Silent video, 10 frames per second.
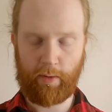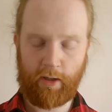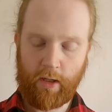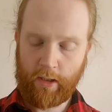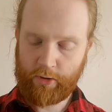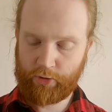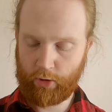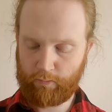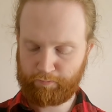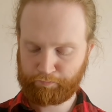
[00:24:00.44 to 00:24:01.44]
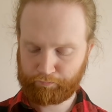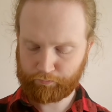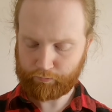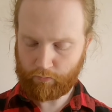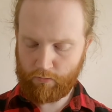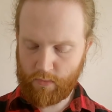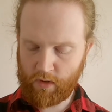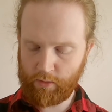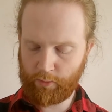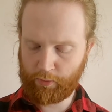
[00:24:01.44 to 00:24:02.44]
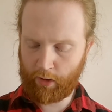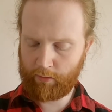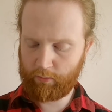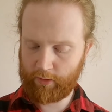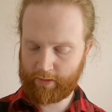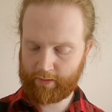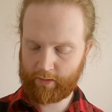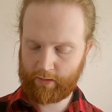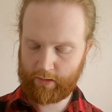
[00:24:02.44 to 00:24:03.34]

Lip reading: BB. So the problem with